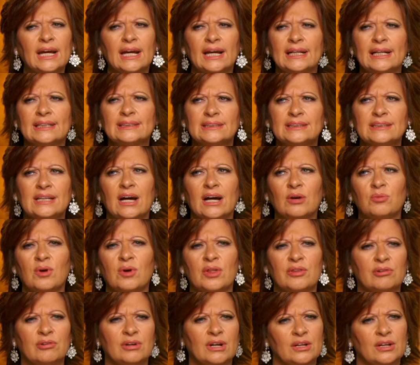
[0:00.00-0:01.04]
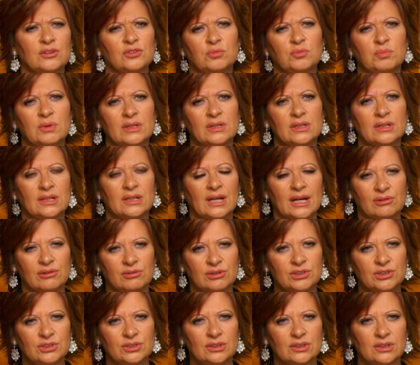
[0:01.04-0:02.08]
it's not whether or not you speak the
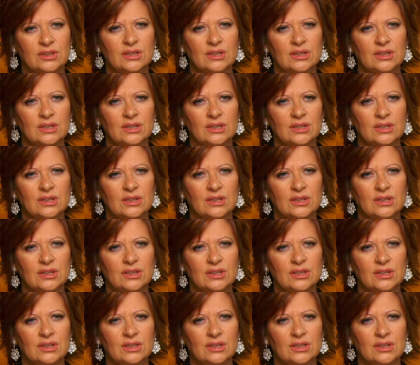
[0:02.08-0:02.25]
language,